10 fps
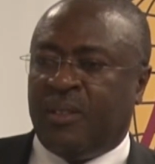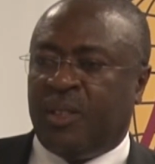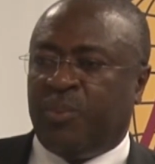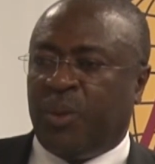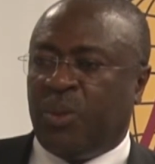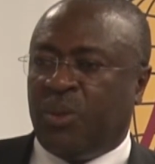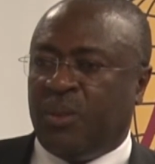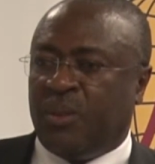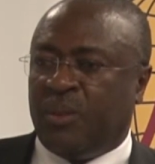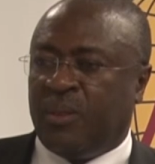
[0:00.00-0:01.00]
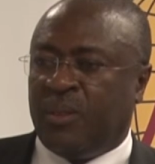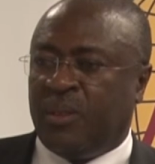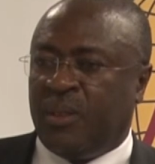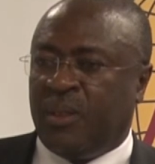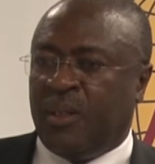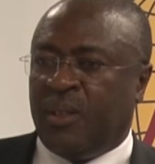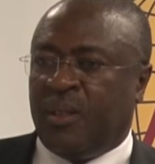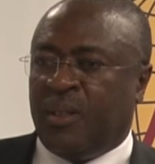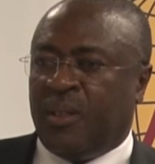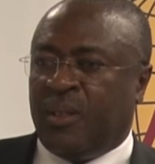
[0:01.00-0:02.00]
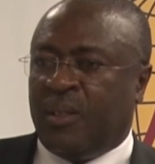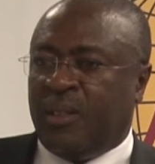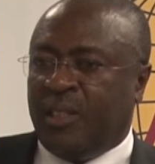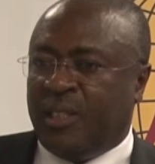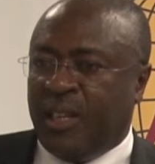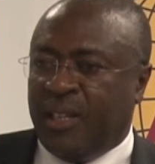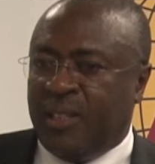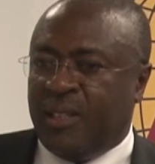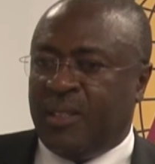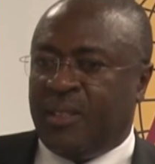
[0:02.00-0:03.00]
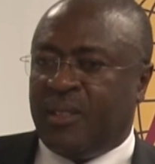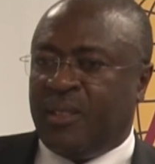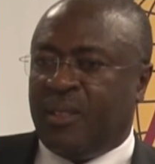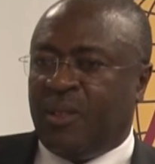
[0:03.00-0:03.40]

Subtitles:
spot on. The challenges,